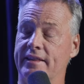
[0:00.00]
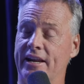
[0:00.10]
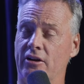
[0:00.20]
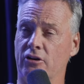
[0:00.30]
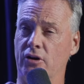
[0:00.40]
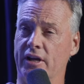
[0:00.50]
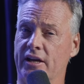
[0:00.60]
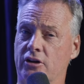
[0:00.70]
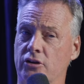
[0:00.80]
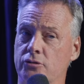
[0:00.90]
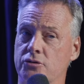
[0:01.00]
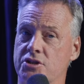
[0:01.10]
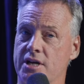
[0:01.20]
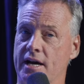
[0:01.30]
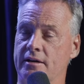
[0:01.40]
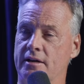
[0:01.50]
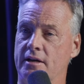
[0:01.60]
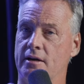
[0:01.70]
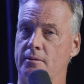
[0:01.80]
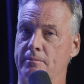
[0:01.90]
That not only includes uh,
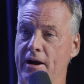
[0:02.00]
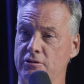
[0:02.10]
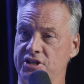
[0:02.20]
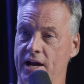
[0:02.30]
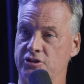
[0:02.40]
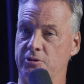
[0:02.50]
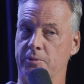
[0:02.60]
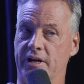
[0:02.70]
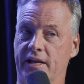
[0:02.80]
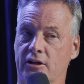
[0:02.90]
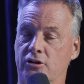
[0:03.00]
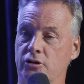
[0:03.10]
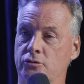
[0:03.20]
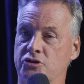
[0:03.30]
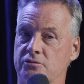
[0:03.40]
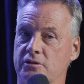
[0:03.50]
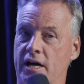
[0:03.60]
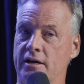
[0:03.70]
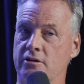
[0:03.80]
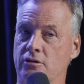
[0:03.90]
marriage counseling, but it includes
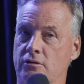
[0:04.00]
uh,